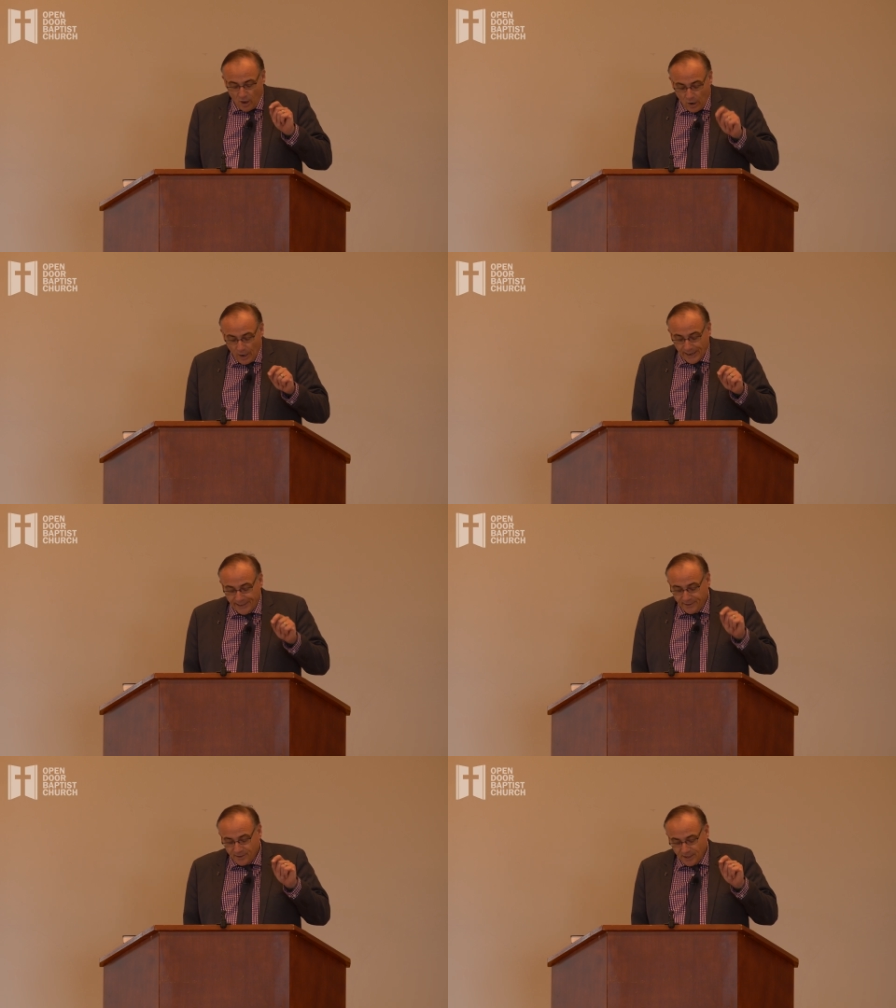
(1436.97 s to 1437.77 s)

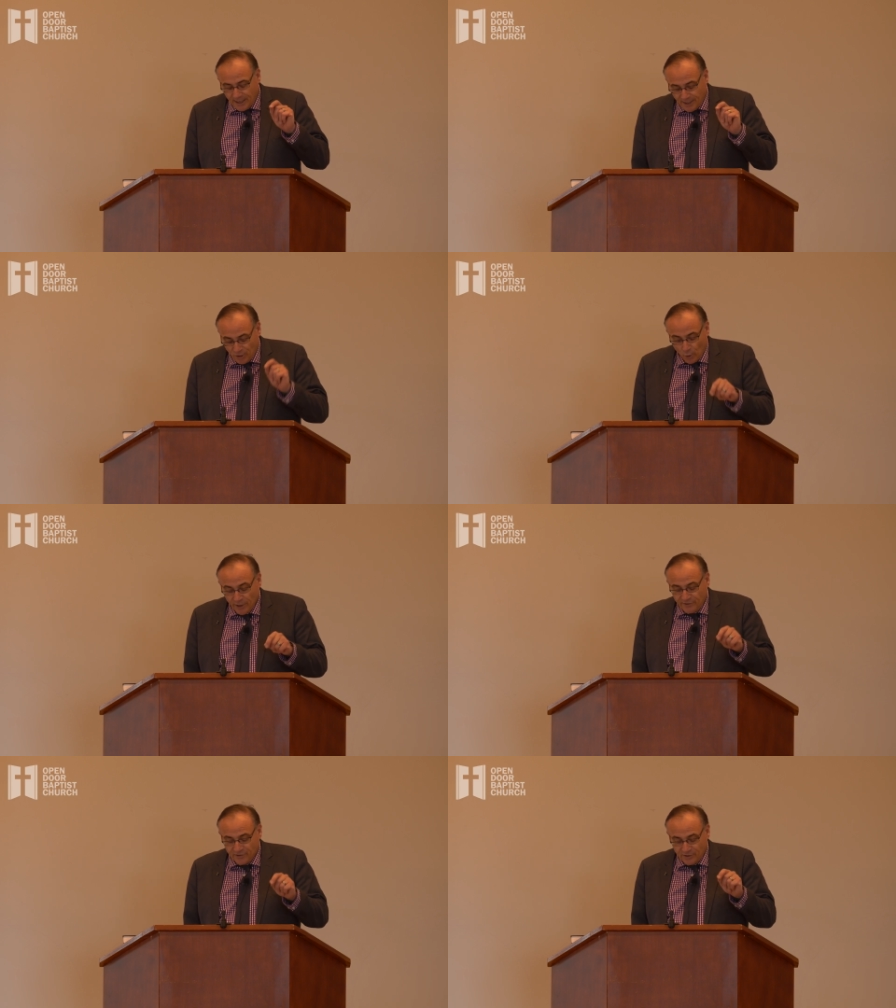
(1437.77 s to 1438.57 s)
I
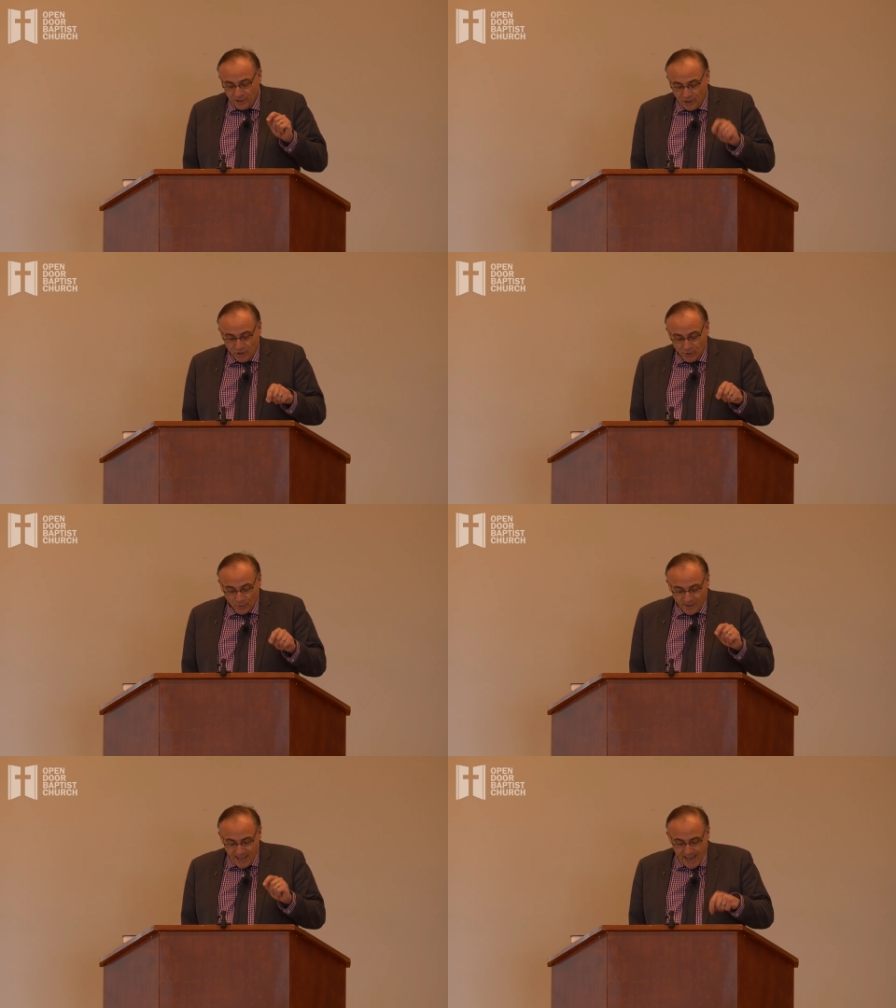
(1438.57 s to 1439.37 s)
anointed
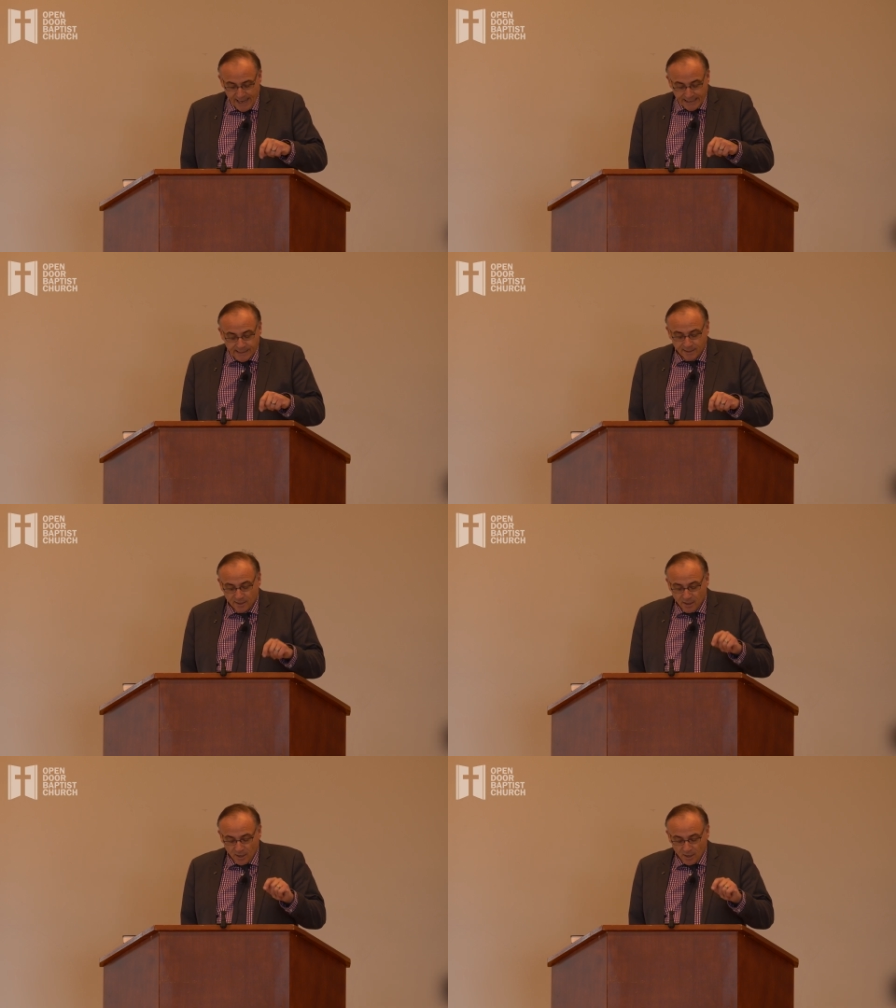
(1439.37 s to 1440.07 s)
you king